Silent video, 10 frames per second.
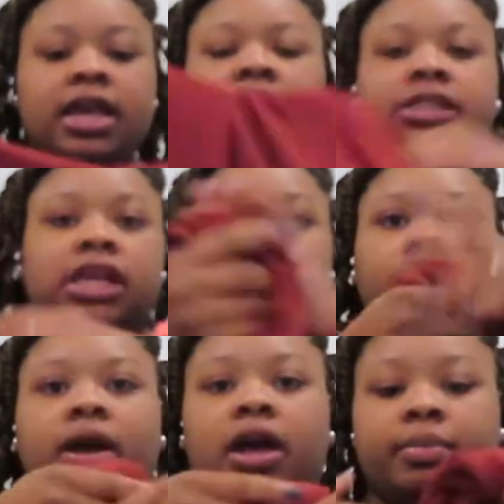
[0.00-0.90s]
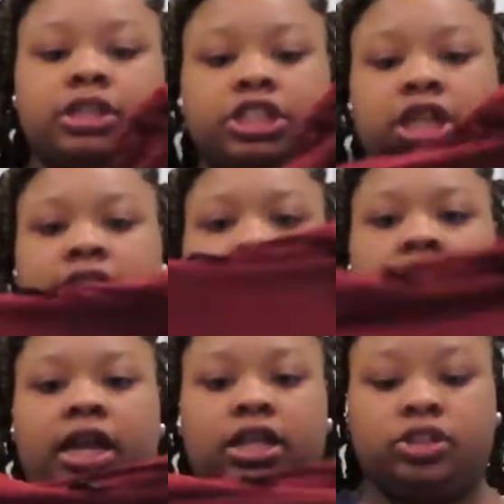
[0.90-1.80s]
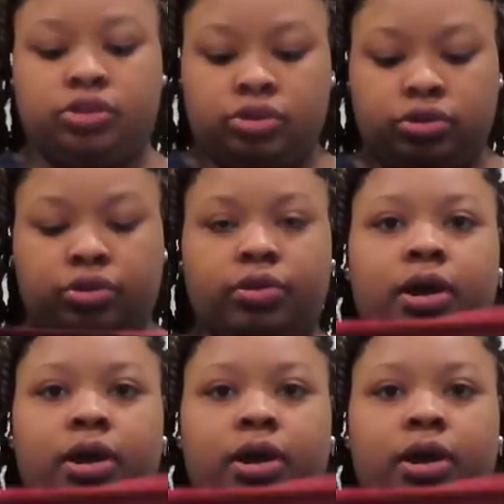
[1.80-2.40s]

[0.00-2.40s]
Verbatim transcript: So um, it's just like a little